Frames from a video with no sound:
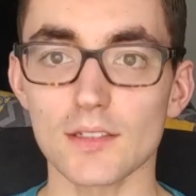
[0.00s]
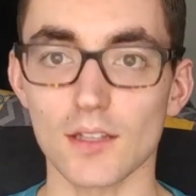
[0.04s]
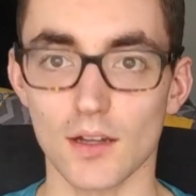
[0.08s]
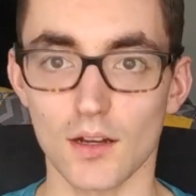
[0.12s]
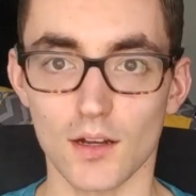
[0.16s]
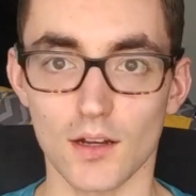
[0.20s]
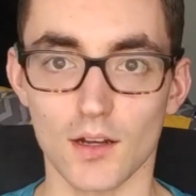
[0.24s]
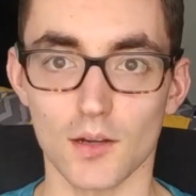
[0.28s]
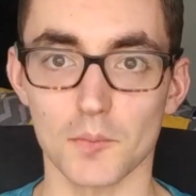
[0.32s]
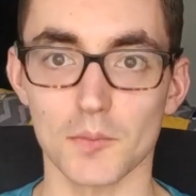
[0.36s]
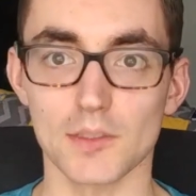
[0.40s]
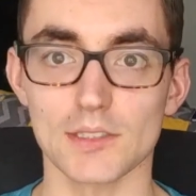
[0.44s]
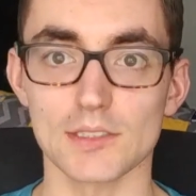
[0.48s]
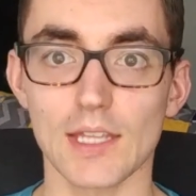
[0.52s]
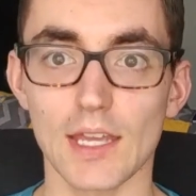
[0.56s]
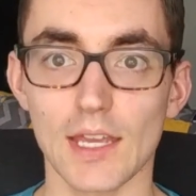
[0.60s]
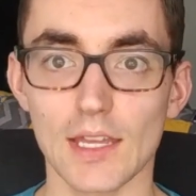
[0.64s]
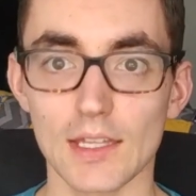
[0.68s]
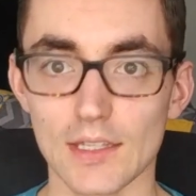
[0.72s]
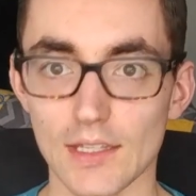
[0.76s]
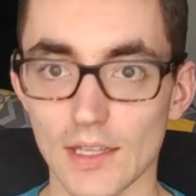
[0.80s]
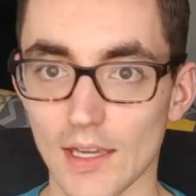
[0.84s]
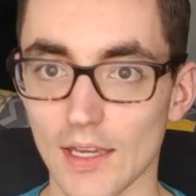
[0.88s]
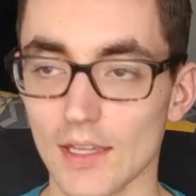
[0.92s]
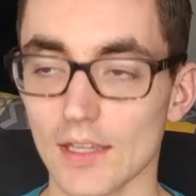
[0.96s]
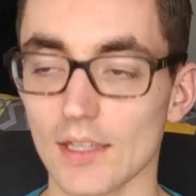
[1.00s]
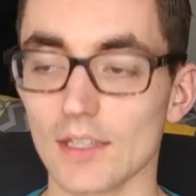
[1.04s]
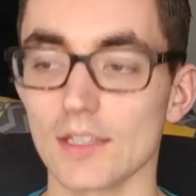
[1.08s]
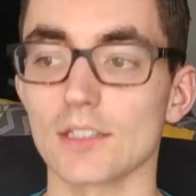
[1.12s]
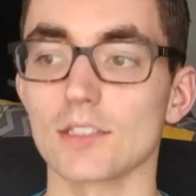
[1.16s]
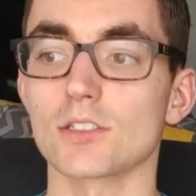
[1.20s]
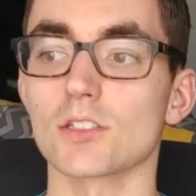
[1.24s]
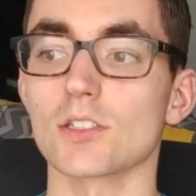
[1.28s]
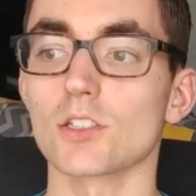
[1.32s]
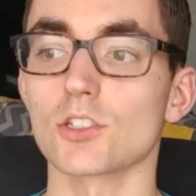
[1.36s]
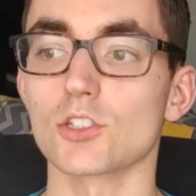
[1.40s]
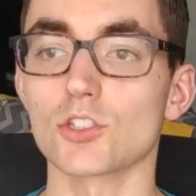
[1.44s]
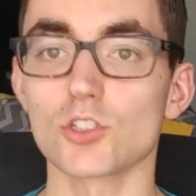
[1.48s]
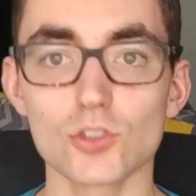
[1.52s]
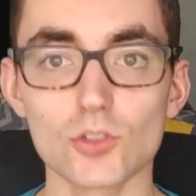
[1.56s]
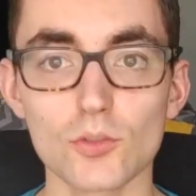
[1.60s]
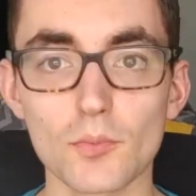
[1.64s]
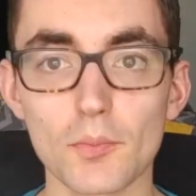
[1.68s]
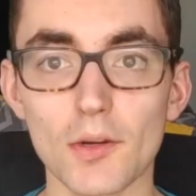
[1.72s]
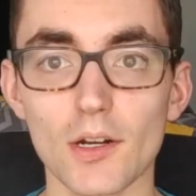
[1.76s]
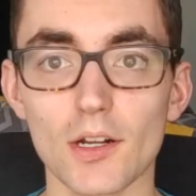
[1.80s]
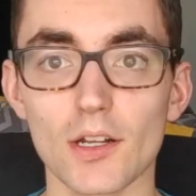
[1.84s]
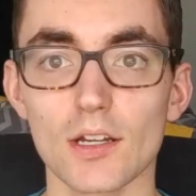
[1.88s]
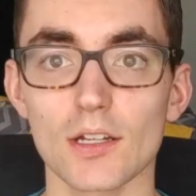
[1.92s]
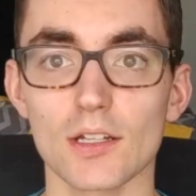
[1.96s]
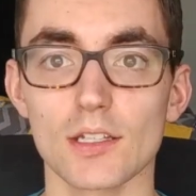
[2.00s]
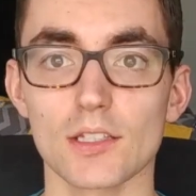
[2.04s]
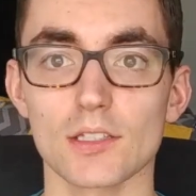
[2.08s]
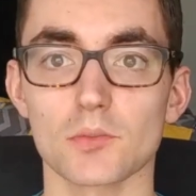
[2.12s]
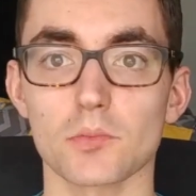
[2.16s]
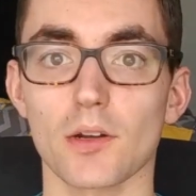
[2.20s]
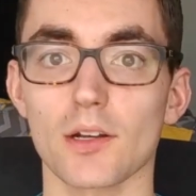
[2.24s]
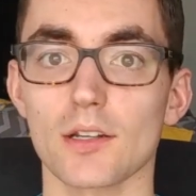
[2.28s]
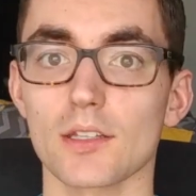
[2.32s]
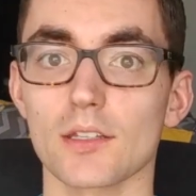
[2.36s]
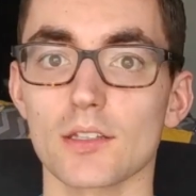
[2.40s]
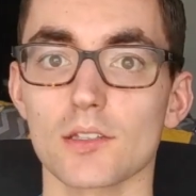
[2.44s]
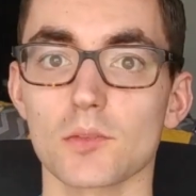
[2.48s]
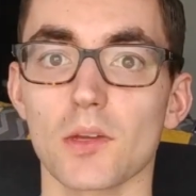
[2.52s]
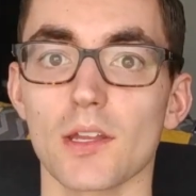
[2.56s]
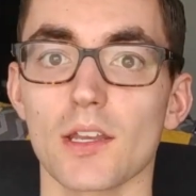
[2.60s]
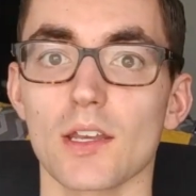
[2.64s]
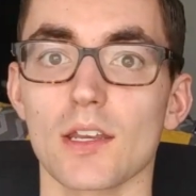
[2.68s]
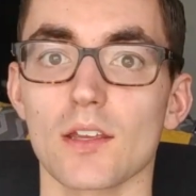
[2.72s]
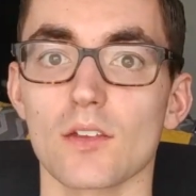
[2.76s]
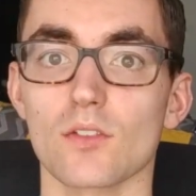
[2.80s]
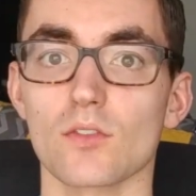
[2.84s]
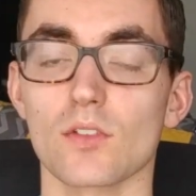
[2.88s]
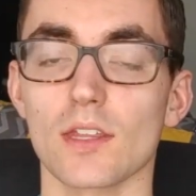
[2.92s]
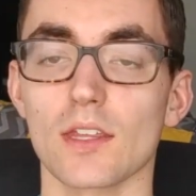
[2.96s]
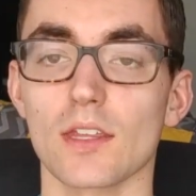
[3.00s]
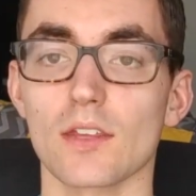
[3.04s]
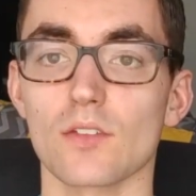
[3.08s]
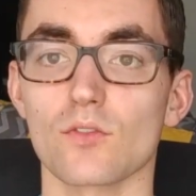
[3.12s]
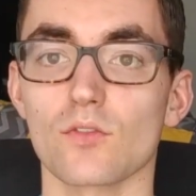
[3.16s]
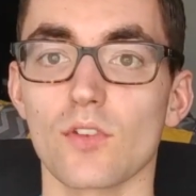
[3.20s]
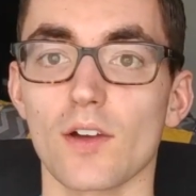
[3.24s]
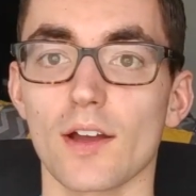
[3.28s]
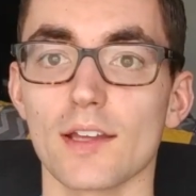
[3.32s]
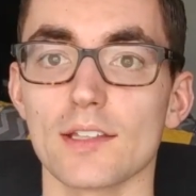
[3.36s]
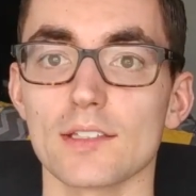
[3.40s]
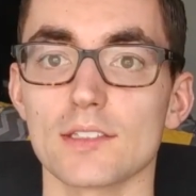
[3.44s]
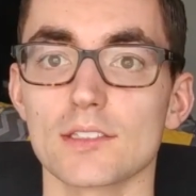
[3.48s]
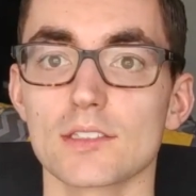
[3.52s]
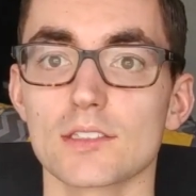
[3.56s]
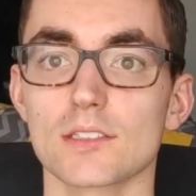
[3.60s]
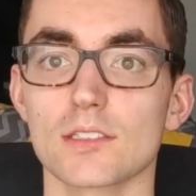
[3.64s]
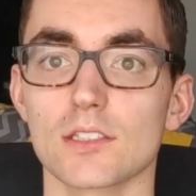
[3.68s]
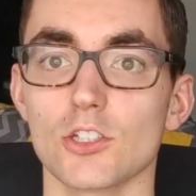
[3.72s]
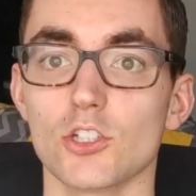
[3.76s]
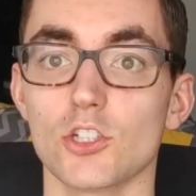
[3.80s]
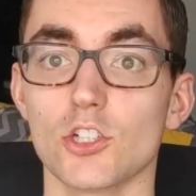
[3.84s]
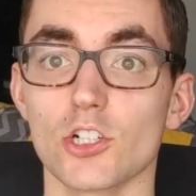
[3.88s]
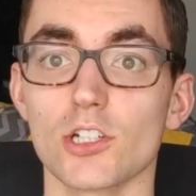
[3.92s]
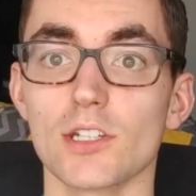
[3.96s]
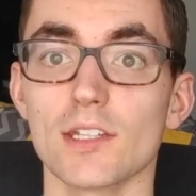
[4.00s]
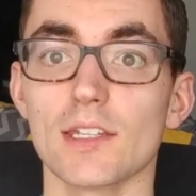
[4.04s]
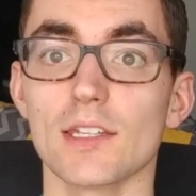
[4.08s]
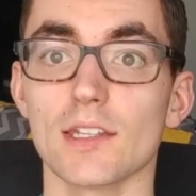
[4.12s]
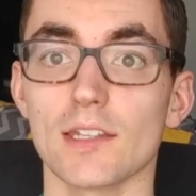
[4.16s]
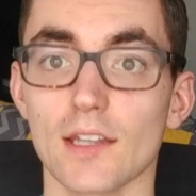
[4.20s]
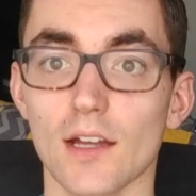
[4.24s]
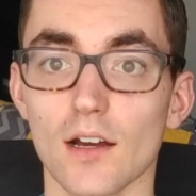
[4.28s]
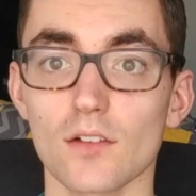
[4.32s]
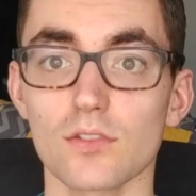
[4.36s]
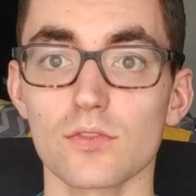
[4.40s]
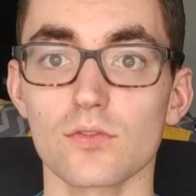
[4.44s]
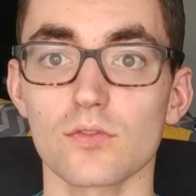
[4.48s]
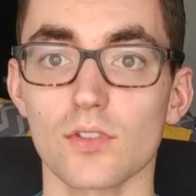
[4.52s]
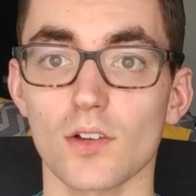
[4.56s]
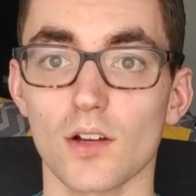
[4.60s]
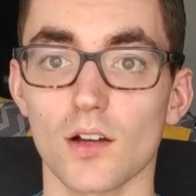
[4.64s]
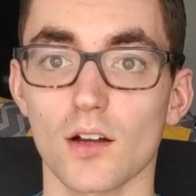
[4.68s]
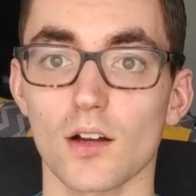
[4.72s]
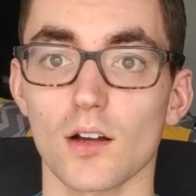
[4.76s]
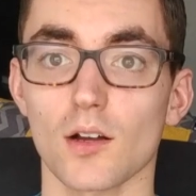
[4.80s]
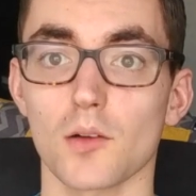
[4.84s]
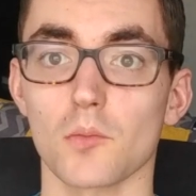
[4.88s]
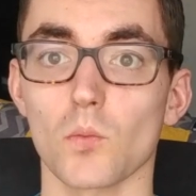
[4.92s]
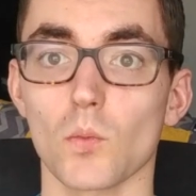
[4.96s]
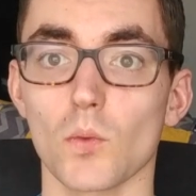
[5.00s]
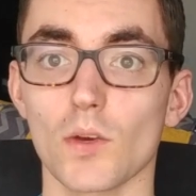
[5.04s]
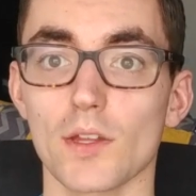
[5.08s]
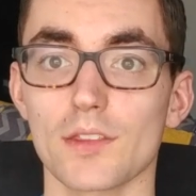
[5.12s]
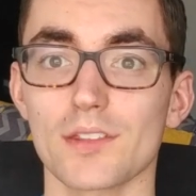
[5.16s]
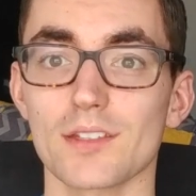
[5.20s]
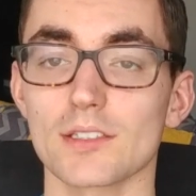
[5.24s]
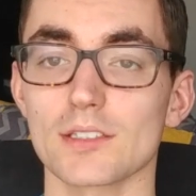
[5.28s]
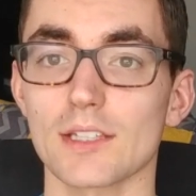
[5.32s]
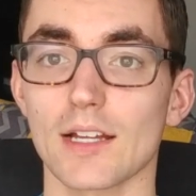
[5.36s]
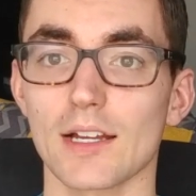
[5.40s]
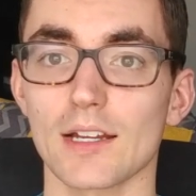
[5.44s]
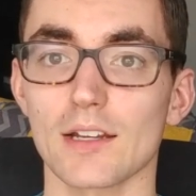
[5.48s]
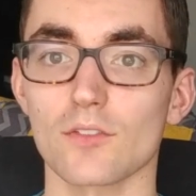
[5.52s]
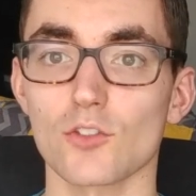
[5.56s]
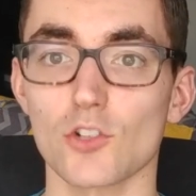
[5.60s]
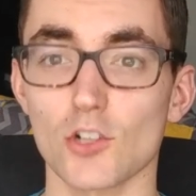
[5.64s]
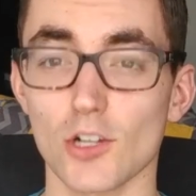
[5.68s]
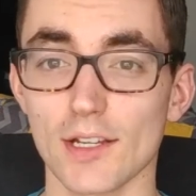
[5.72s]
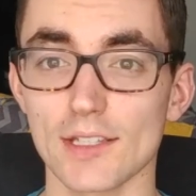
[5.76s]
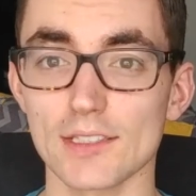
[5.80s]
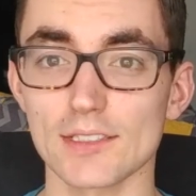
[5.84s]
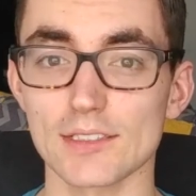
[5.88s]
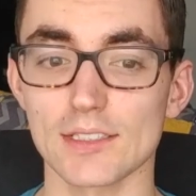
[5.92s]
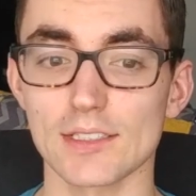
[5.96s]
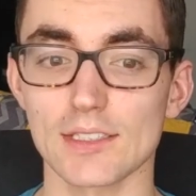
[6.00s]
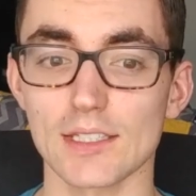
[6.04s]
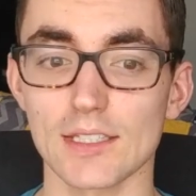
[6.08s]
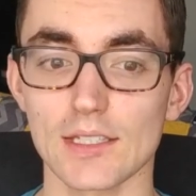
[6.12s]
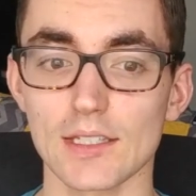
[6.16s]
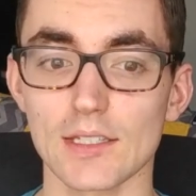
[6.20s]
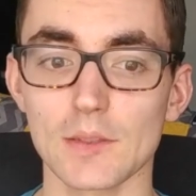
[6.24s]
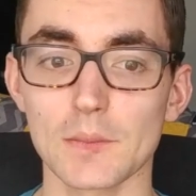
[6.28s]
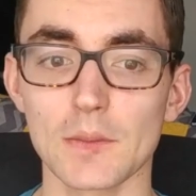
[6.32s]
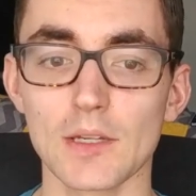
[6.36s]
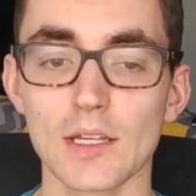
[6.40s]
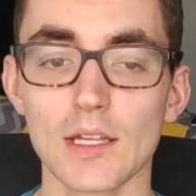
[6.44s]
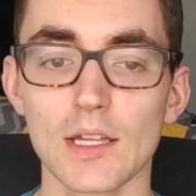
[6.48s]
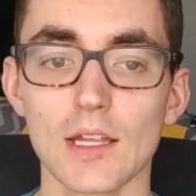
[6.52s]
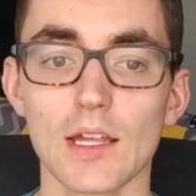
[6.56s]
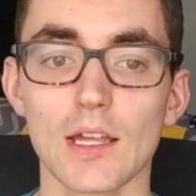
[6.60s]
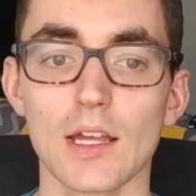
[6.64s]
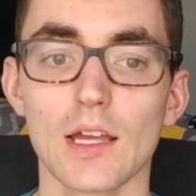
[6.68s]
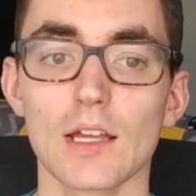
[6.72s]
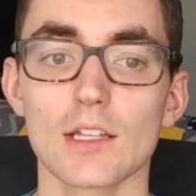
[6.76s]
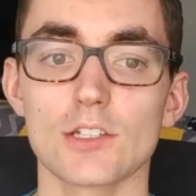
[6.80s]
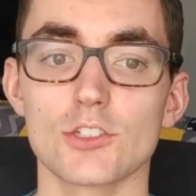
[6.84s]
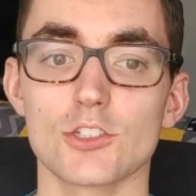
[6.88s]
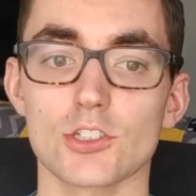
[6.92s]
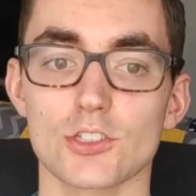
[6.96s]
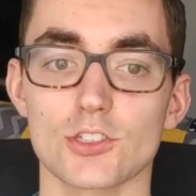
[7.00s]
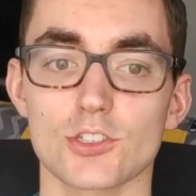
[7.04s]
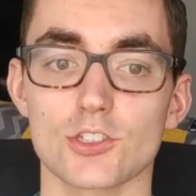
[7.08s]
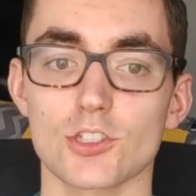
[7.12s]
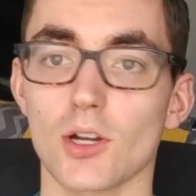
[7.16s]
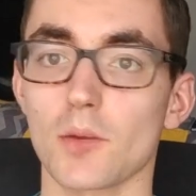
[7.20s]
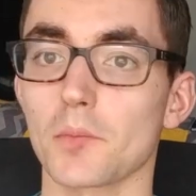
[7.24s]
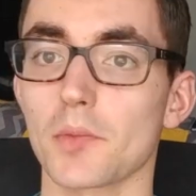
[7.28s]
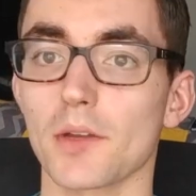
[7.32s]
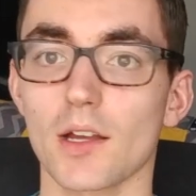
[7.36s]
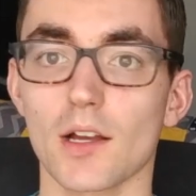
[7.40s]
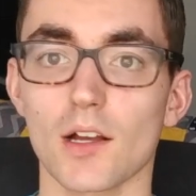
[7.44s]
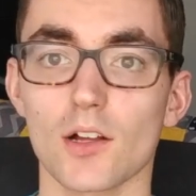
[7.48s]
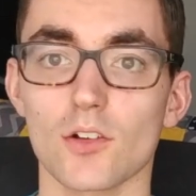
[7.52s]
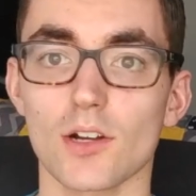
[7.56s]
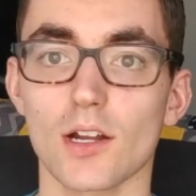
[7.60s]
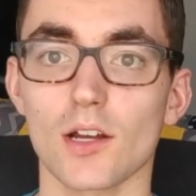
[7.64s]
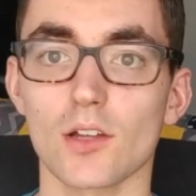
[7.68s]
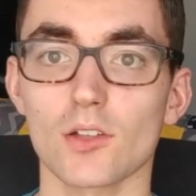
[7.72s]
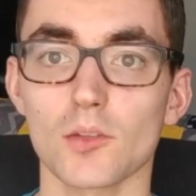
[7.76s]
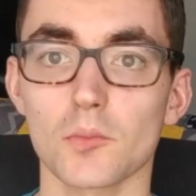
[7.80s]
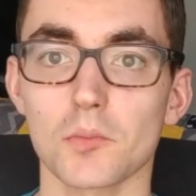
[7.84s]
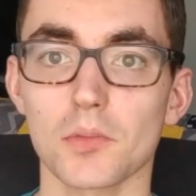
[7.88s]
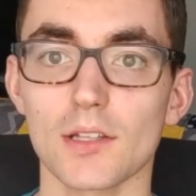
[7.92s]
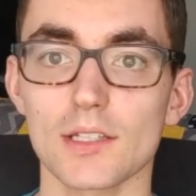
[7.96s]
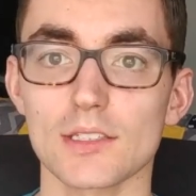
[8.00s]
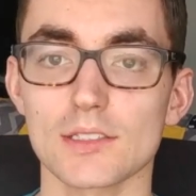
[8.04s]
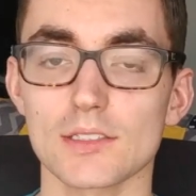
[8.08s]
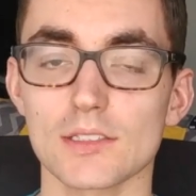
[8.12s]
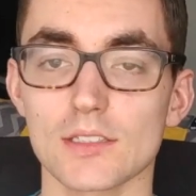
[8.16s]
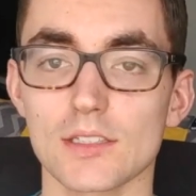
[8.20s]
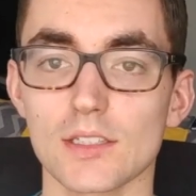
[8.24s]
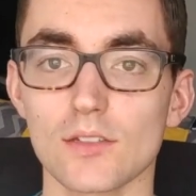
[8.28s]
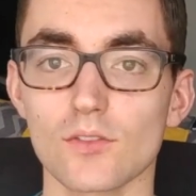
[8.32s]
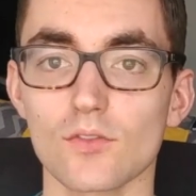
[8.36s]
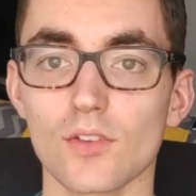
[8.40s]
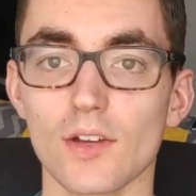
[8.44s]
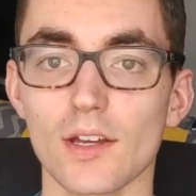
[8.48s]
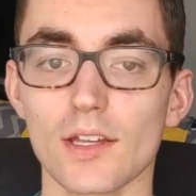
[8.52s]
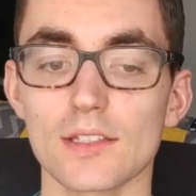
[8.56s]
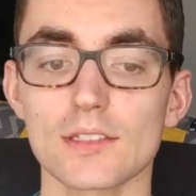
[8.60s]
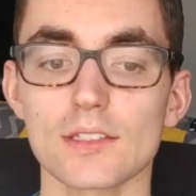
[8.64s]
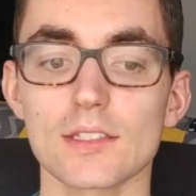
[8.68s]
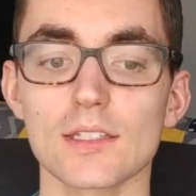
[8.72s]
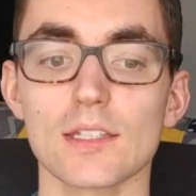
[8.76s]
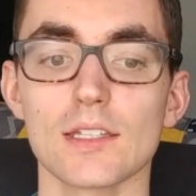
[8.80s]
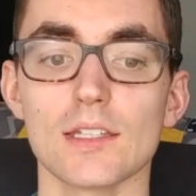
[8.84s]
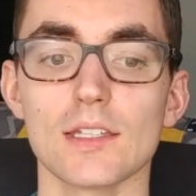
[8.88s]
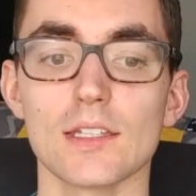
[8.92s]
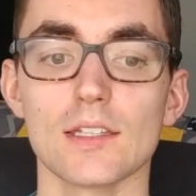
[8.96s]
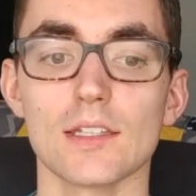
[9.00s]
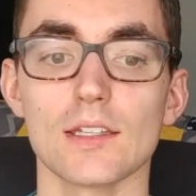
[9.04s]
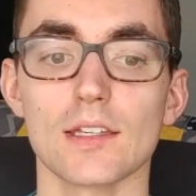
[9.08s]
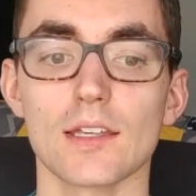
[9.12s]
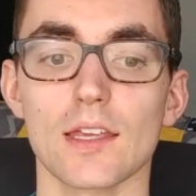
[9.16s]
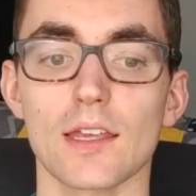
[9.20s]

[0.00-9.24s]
His KDA is super good. He's participating in fights good enough with his kind of crazy team, just jumping all around the place in team fights. He